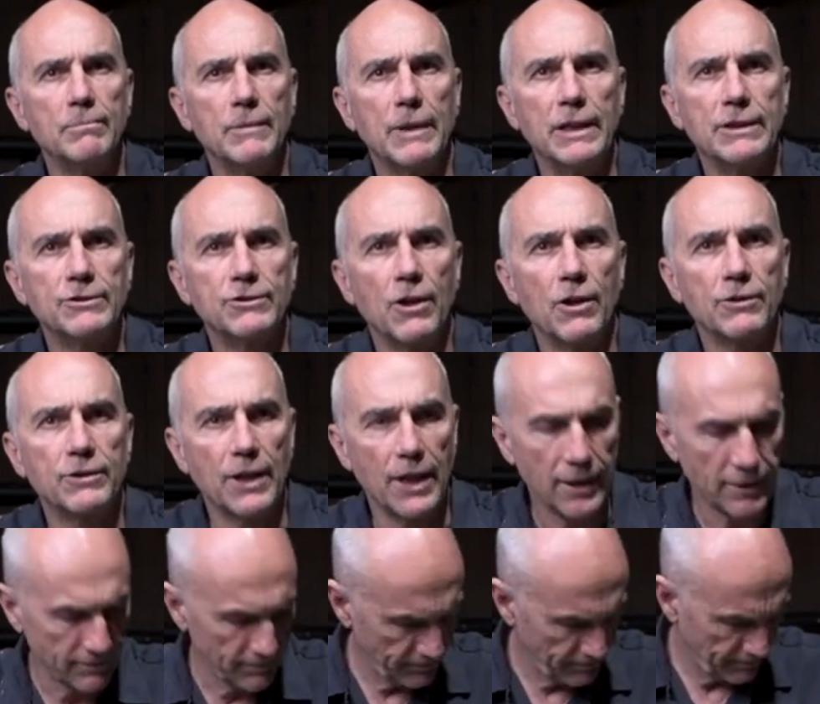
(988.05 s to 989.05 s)
It's all
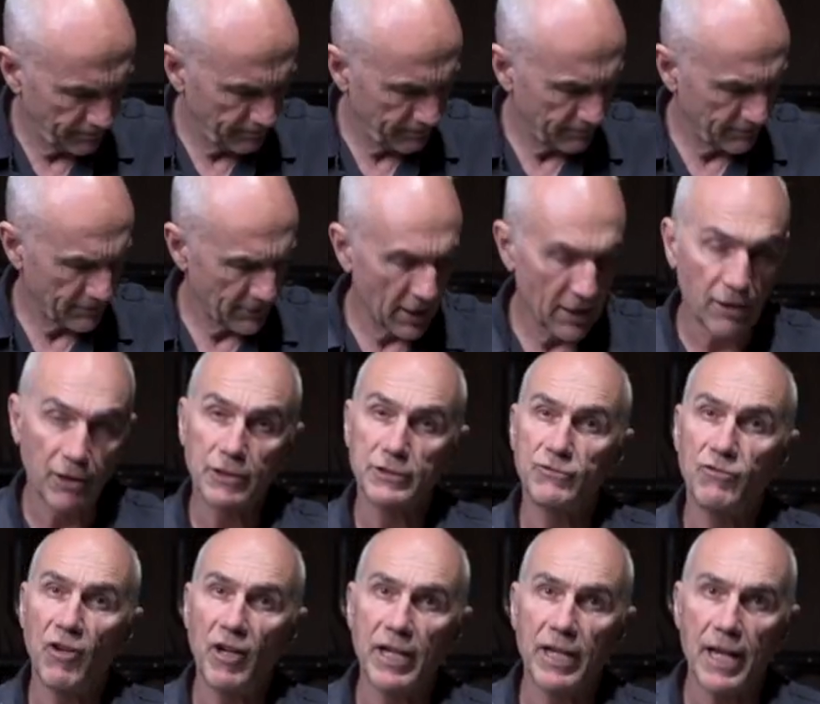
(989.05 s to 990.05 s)
done. It looks
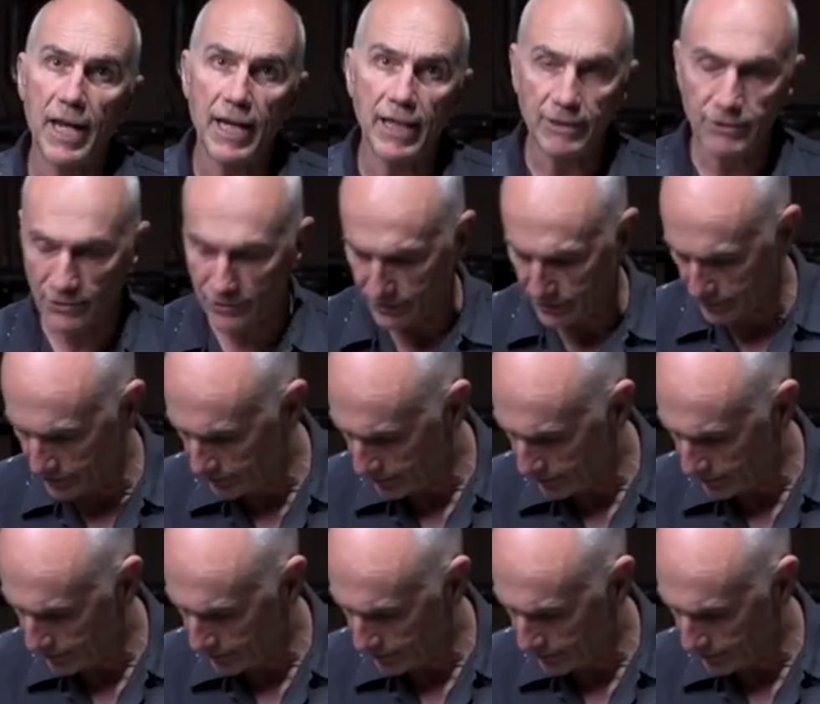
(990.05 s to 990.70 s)
very nice.